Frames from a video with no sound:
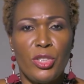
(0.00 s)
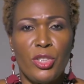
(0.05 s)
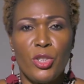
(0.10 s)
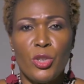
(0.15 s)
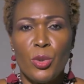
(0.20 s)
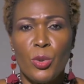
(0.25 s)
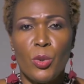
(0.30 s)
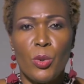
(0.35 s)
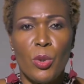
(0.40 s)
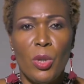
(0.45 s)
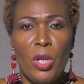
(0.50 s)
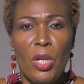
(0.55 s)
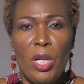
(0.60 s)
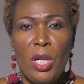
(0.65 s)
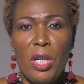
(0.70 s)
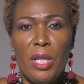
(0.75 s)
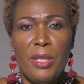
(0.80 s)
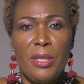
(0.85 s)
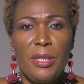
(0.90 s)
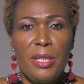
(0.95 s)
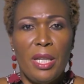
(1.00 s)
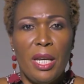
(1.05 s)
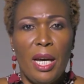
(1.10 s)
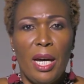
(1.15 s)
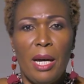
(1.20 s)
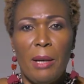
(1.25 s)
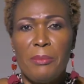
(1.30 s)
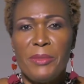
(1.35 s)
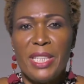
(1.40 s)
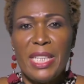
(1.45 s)
So
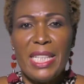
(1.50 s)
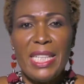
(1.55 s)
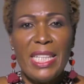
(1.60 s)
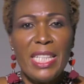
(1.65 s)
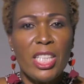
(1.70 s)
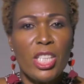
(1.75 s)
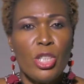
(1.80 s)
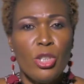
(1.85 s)
they leak